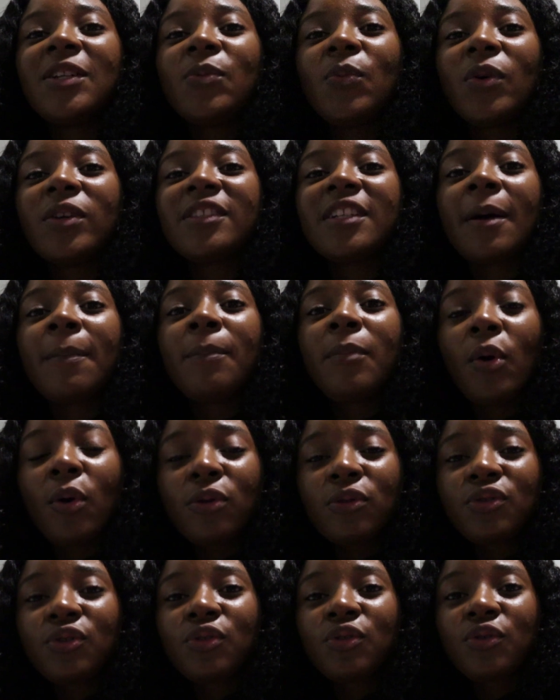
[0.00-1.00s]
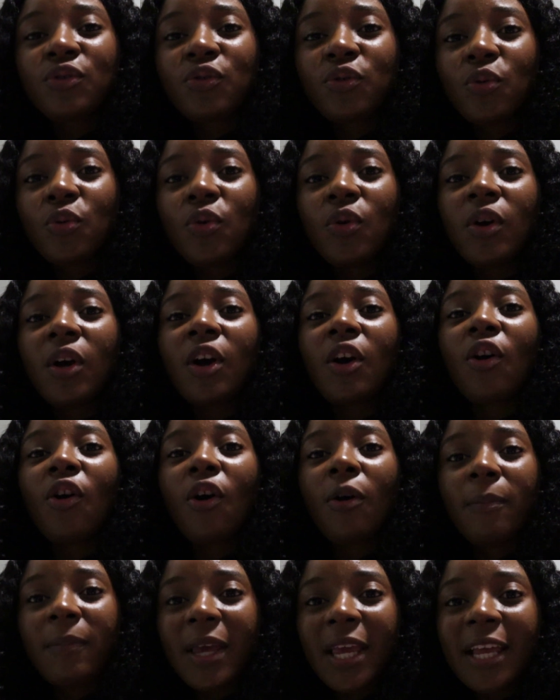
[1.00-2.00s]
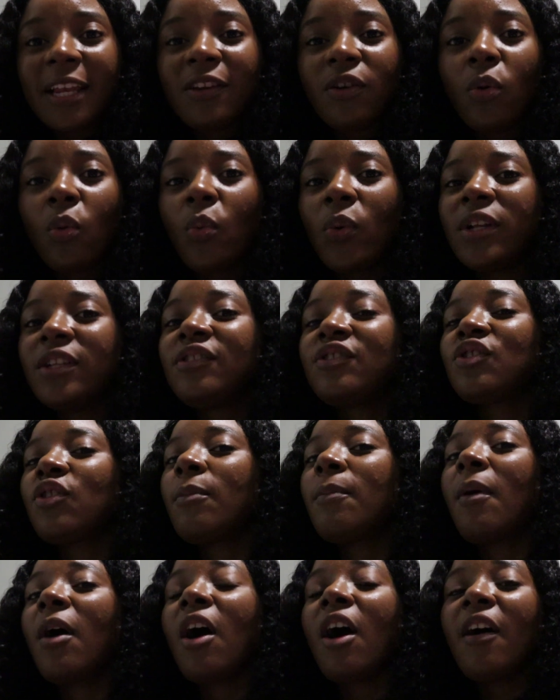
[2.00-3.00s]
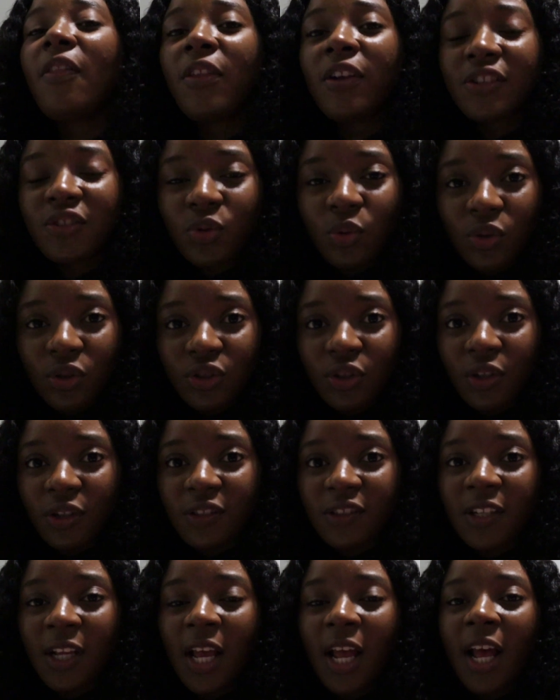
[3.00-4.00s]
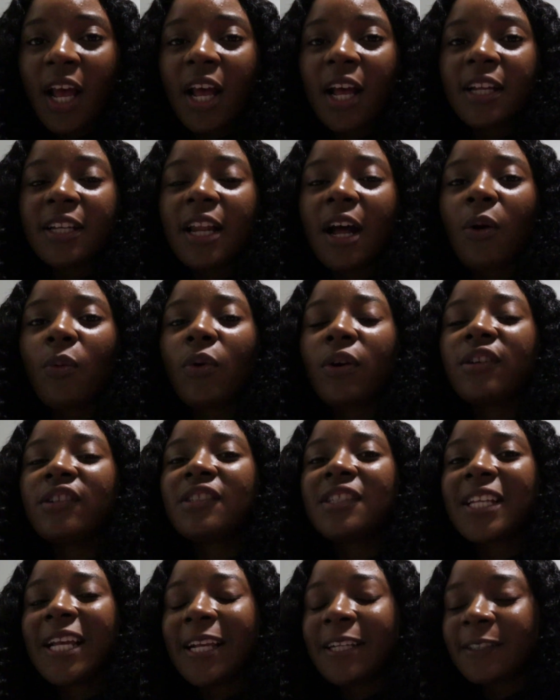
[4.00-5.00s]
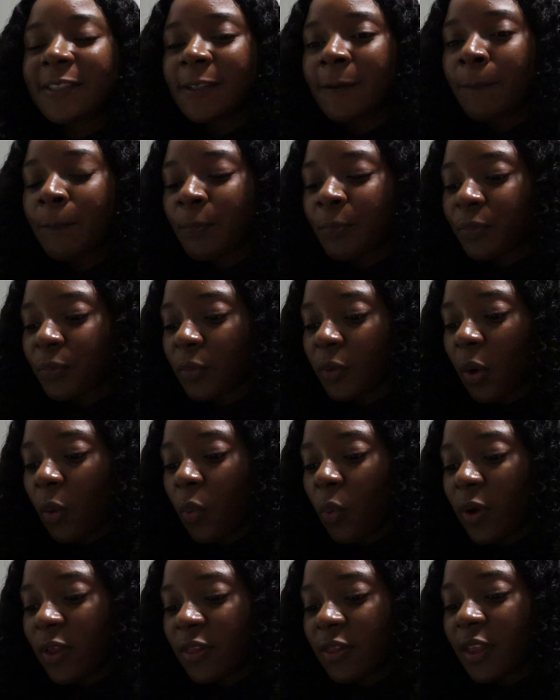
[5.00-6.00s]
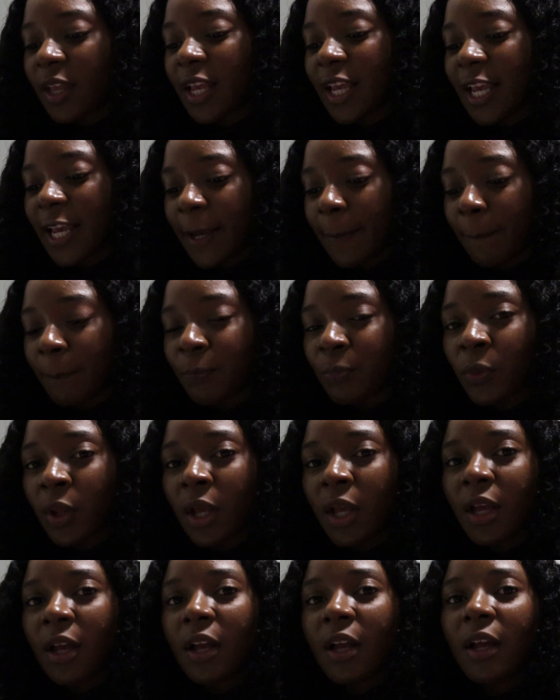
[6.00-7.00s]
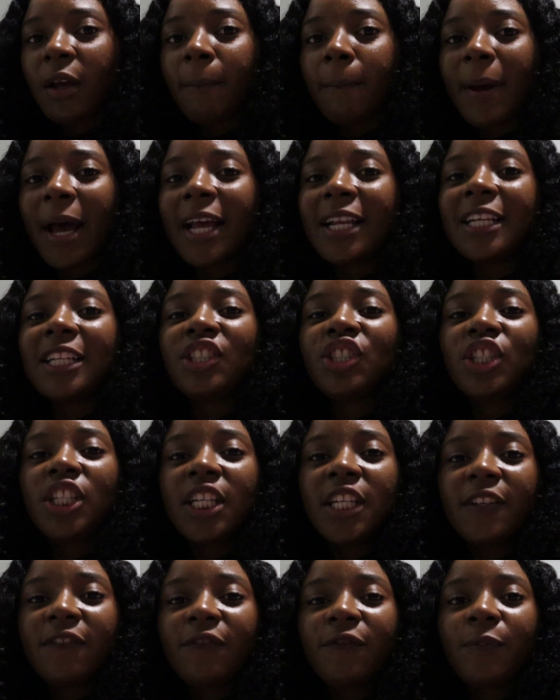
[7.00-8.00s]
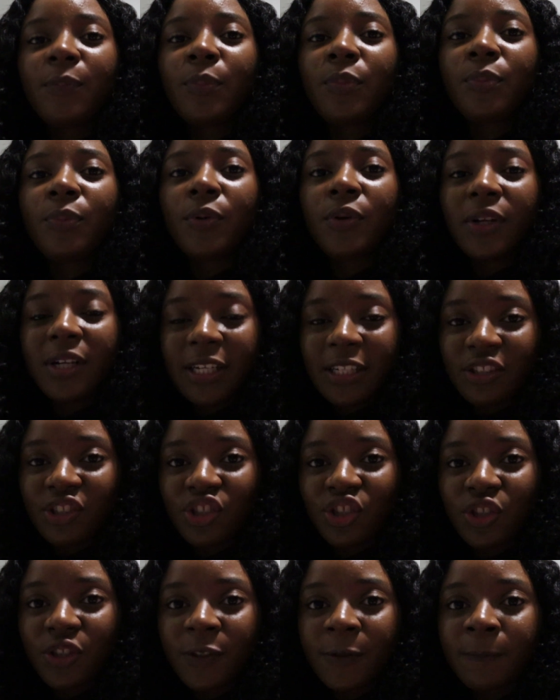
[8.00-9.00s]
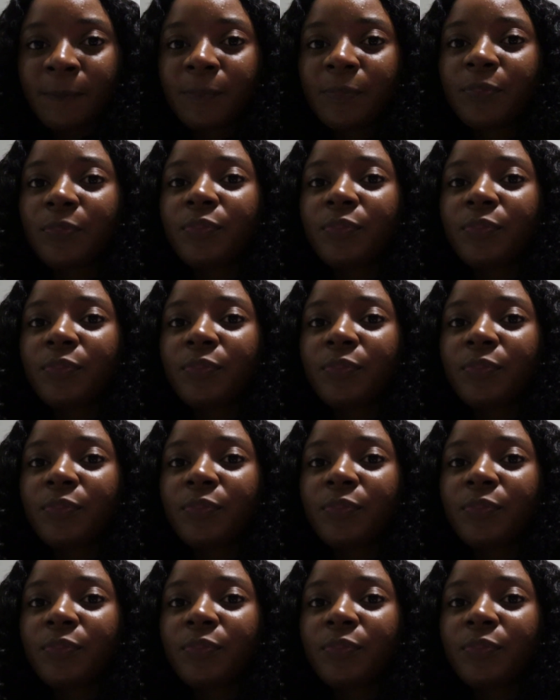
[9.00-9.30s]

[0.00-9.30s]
was about to come in with some other soldiers that were sent with him by the chief priests.